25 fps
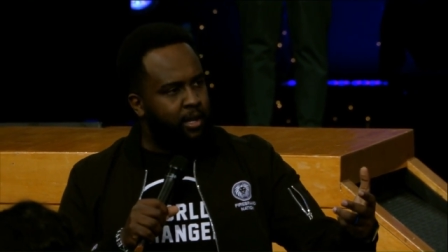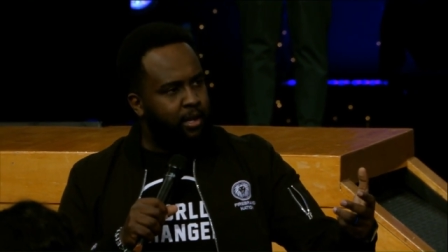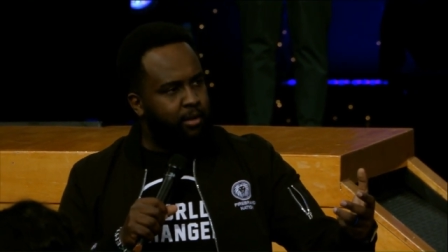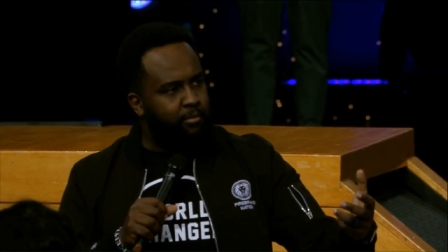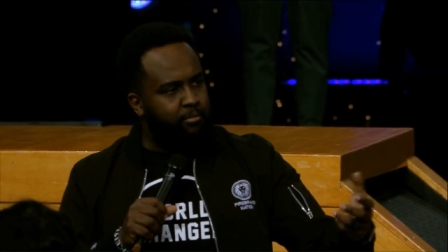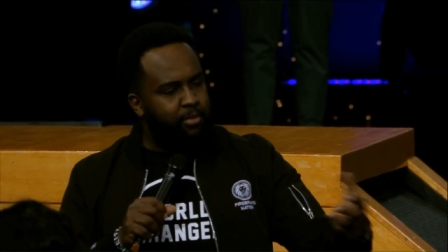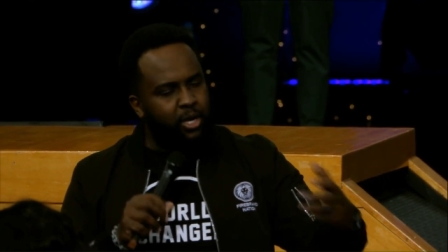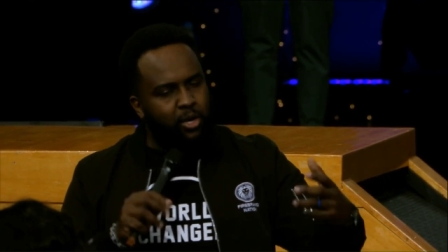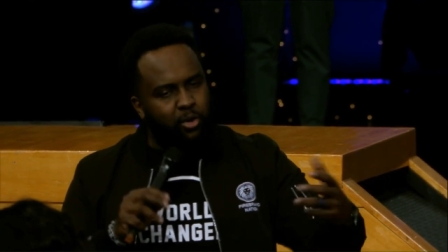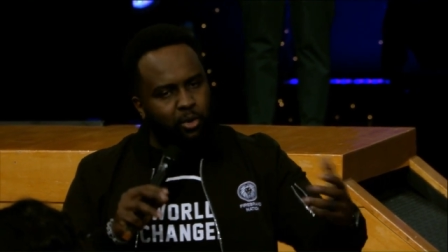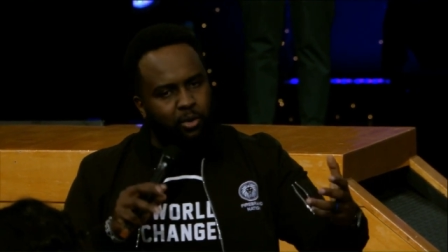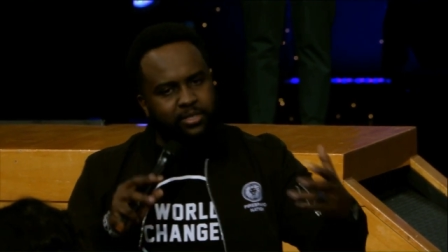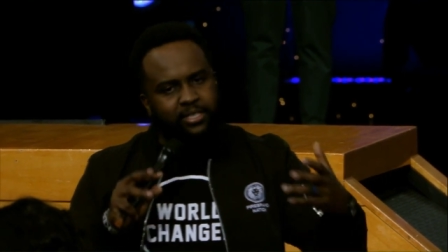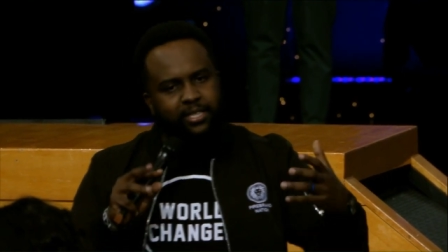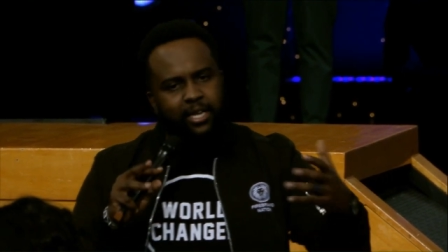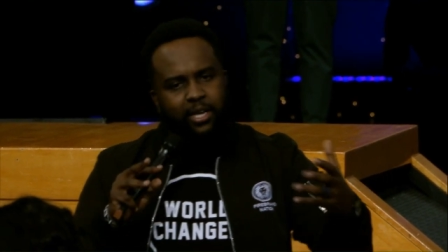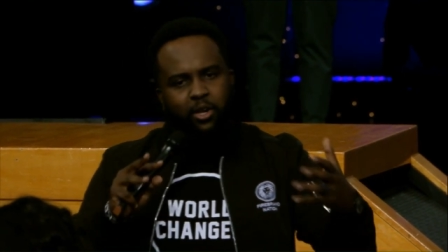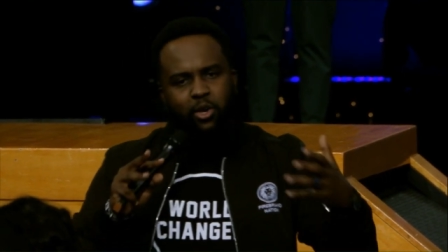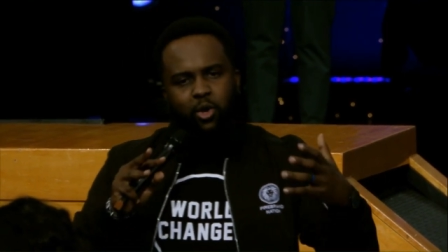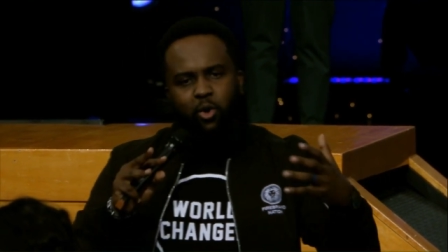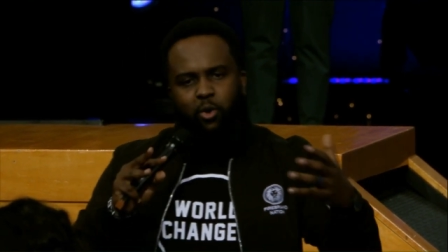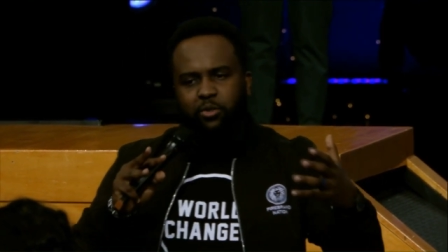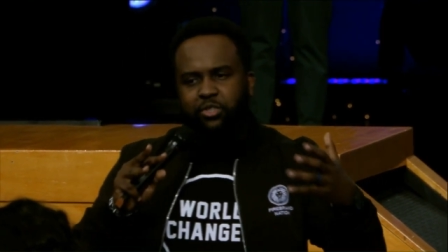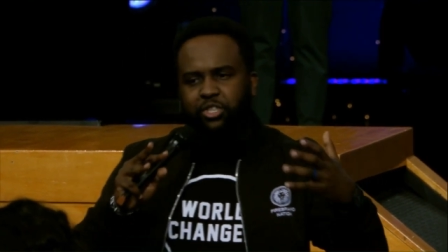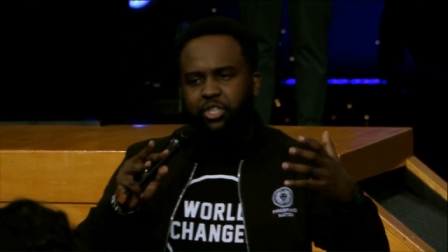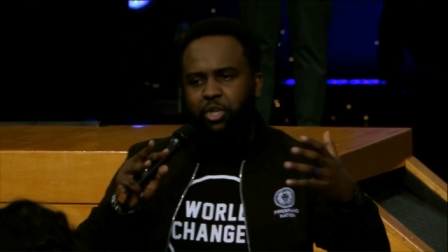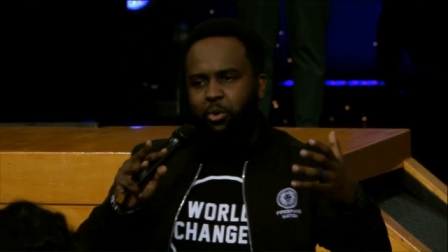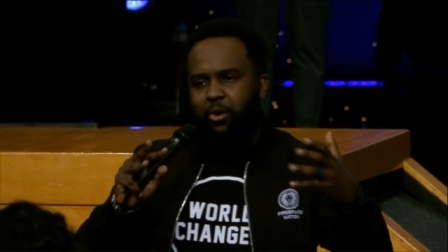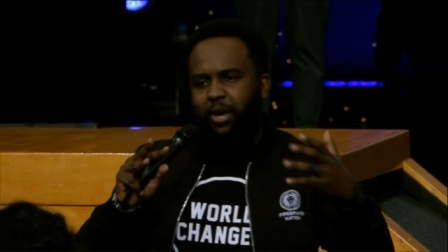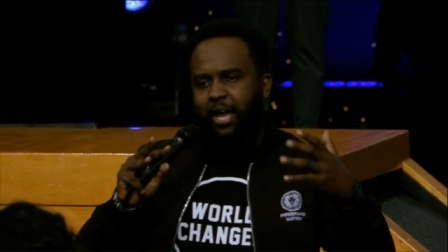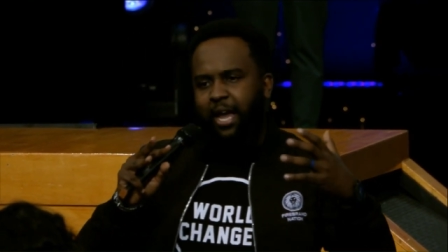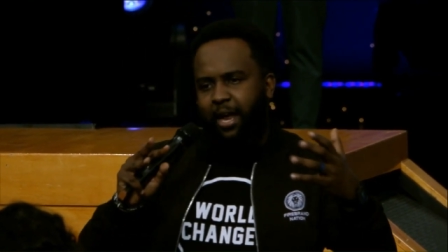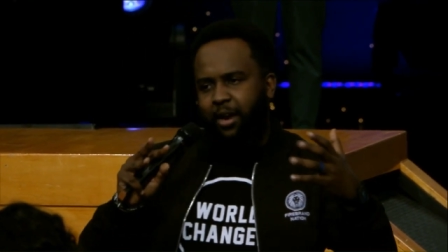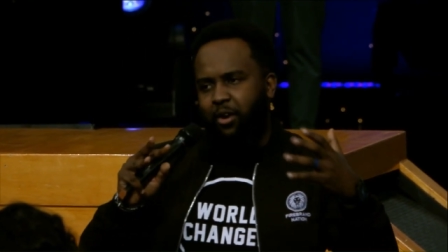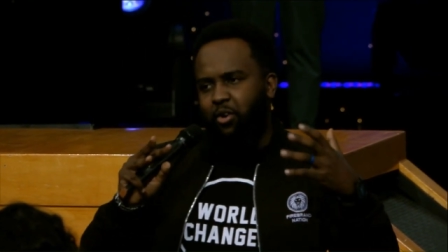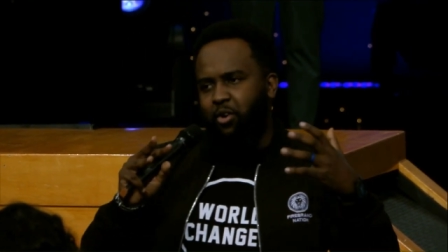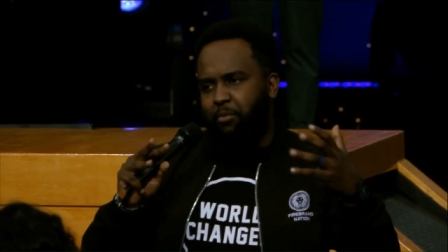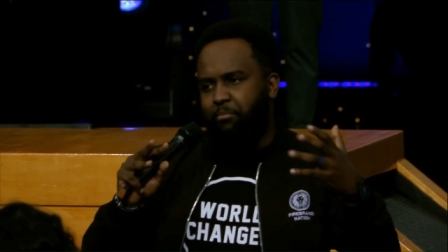because he knows you
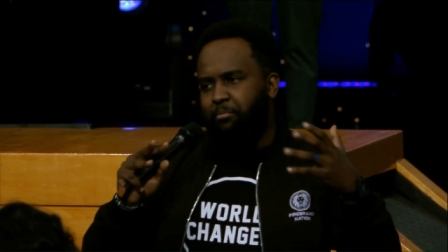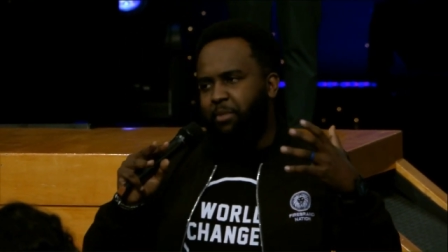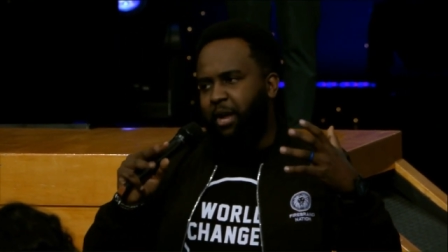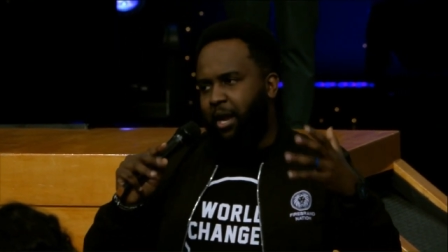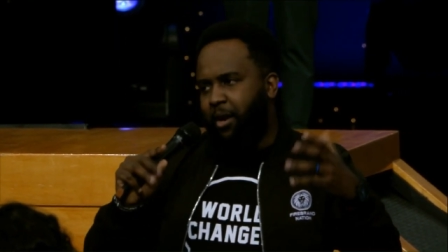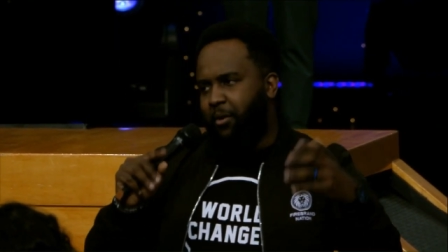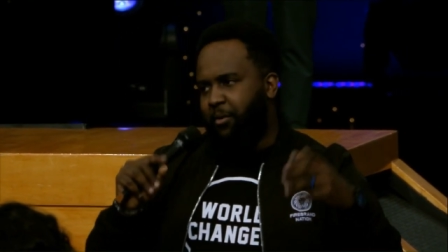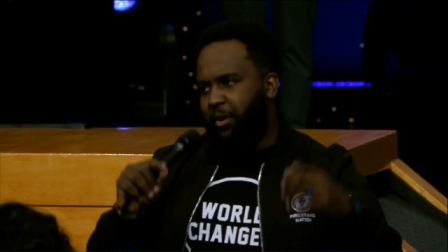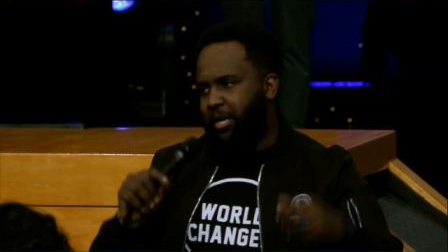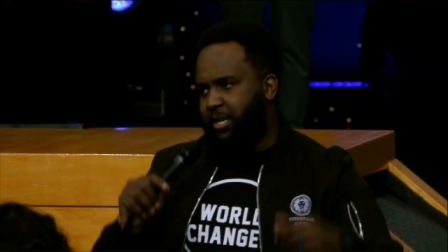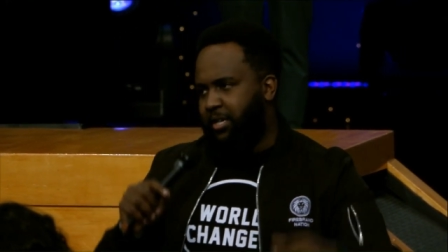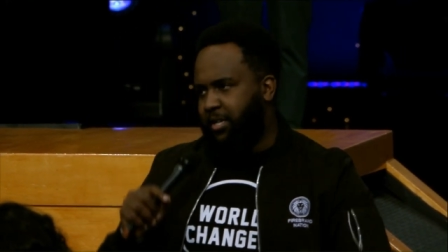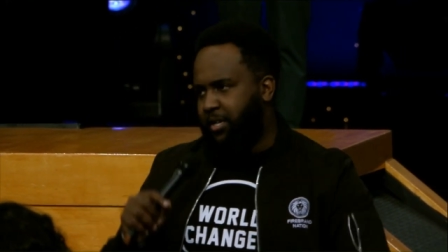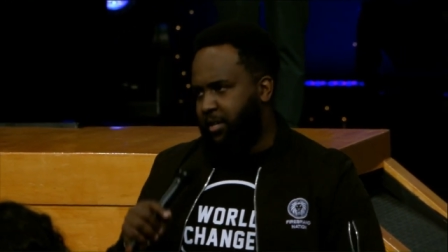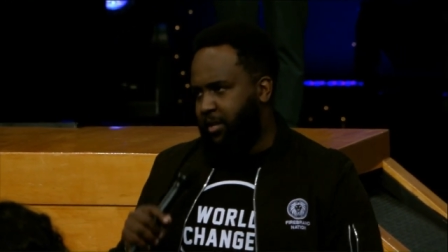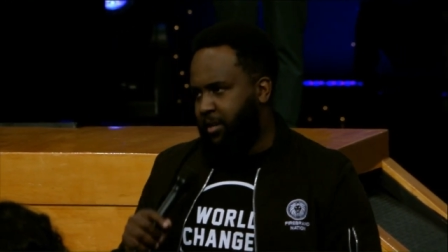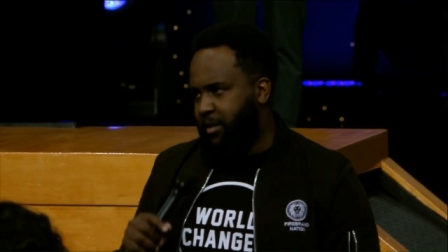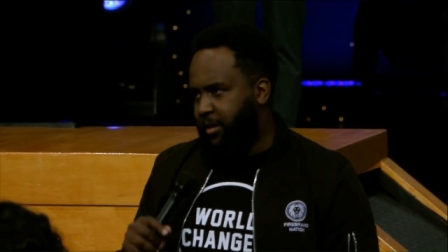cannot bear it.